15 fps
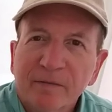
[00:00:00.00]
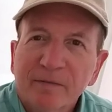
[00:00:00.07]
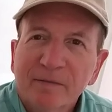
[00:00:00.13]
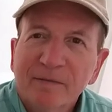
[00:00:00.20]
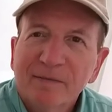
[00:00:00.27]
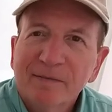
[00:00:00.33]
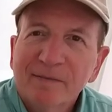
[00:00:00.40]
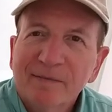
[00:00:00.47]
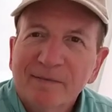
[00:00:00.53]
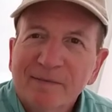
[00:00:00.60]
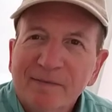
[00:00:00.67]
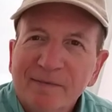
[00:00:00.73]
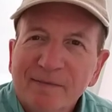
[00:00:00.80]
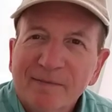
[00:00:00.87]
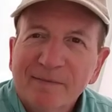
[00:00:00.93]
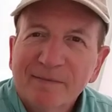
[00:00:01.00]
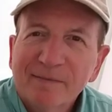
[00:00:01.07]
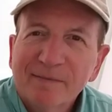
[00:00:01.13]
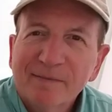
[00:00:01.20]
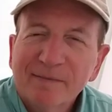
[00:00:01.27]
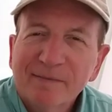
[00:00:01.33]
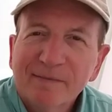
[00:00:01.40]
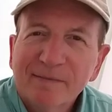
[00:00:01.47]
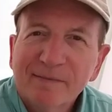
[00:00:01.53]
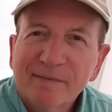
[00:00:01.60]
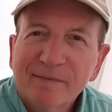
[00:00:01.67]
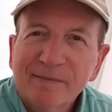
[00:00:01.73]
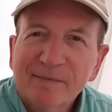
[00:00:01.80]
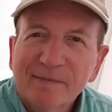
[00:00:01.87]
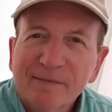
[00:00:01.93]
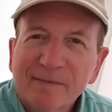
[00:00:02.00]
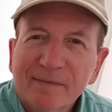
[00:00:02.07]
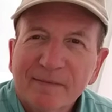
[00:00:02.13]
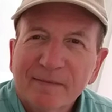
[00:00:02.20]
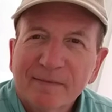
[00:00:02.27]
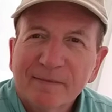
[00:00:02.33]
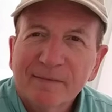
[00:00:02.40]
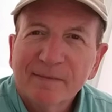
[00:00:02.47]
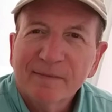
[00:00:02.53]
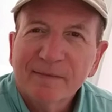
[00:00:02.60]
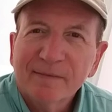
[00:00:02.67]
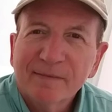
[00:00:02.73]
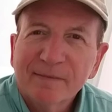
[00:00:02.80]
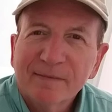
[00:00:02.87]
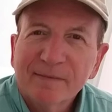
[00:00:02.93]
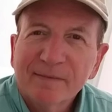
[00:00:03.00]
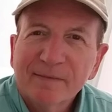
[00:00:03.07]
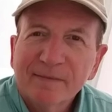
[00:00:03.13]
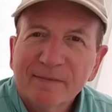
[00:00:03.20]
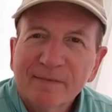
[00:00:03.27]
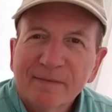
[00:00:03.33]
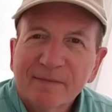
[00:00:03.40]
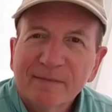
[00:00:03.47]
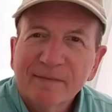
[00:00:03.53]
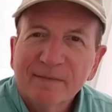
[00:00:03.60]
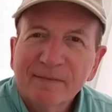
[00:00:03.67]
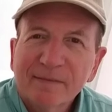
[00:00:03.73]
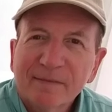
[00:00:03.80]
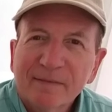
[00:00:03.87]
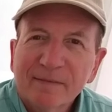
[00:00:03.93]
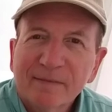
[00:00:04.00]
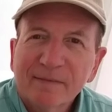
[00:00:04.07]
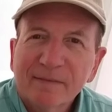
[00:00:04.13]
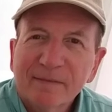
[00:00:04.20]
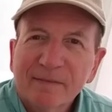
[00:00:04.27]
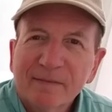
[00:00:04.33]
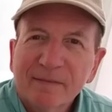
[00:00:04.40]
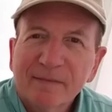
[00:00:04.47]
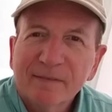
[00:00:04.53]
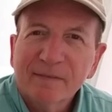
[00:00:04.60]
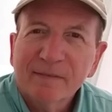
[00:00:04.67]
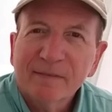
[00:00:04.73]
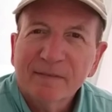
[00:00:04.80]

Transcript: The person shown says nothing.